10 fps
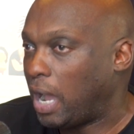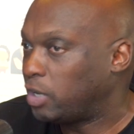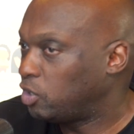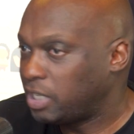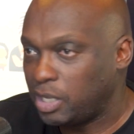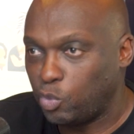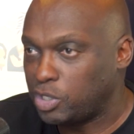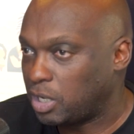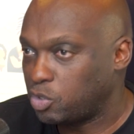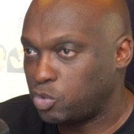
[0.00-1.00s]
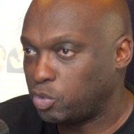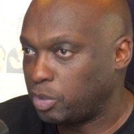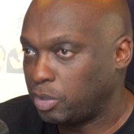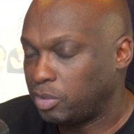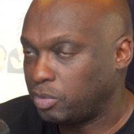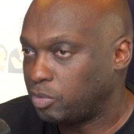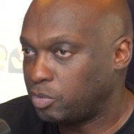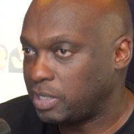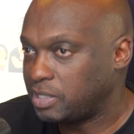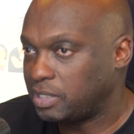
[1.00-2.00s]
I don't care which house we were
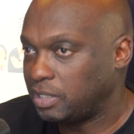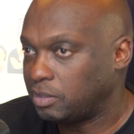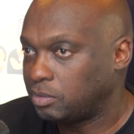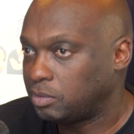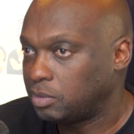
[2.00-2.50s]
raised in.